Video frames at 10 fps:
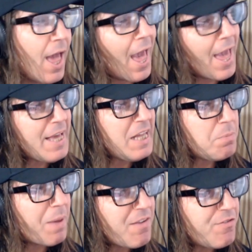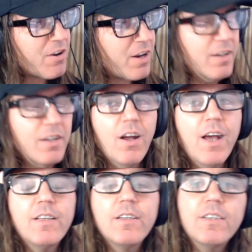How you gonna pay for it?
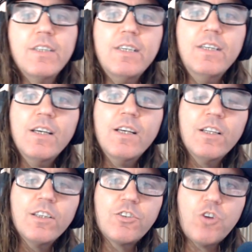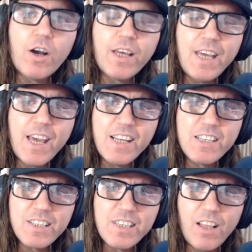the, the, the talking
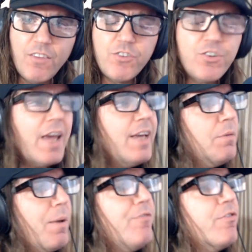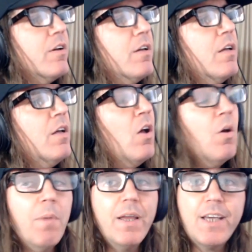heads on television, how you gonna pay for it?
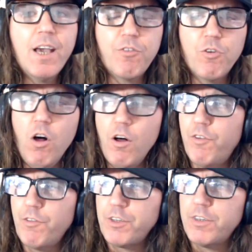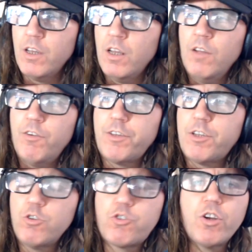Medicare for All, 50,
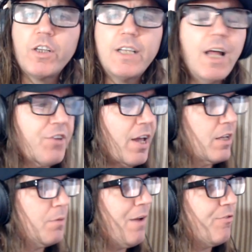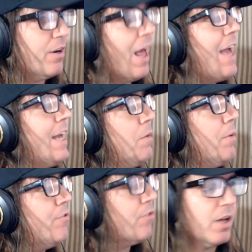$52 trillion, how you gonna pay for it? How you gonna
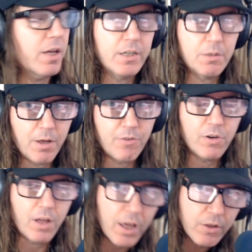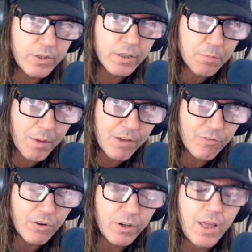pay for it? How you gonna pay for it? How you gonna pay
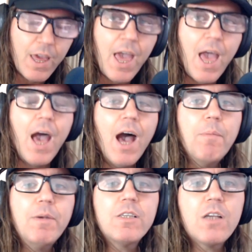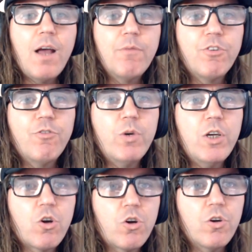for it? How many times have we
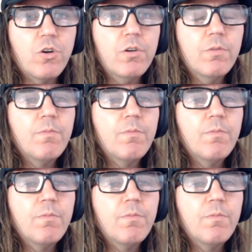heard